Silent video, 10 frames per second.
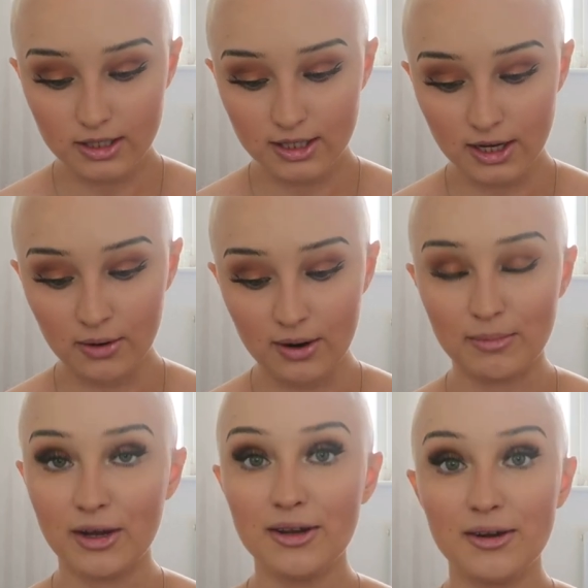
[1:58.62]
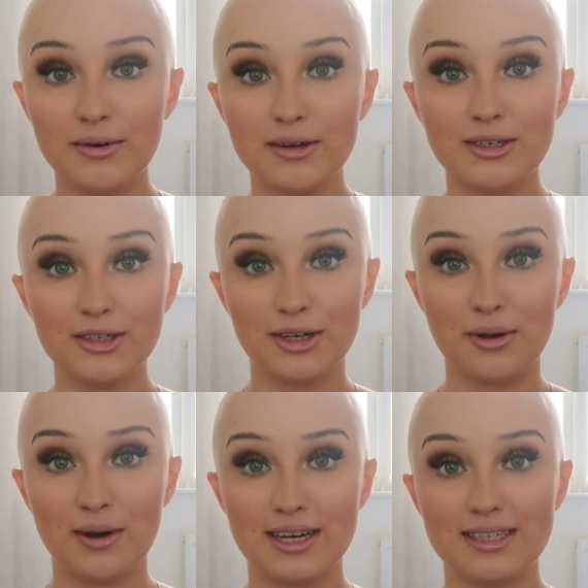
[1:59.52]
So I'm going to
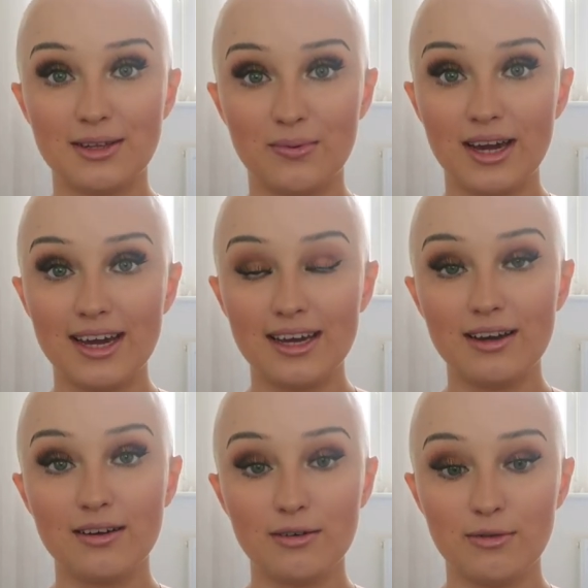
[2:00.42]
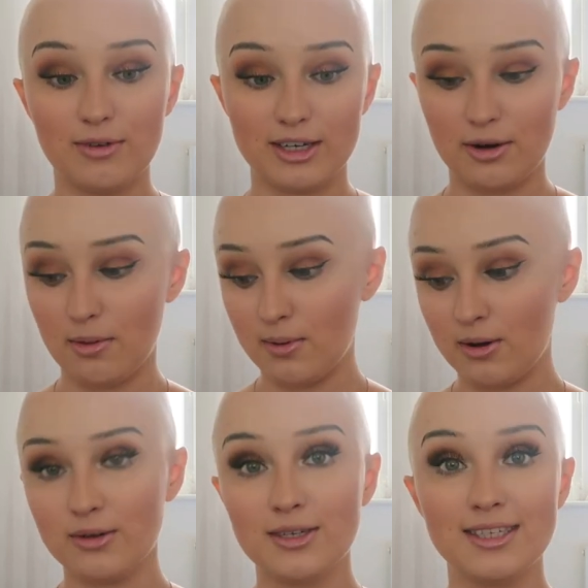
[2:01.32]
show you guys the wig fresh out of the
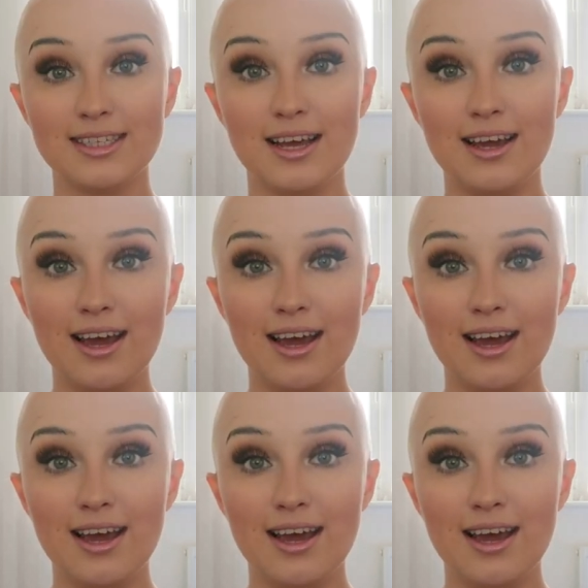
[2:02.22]
box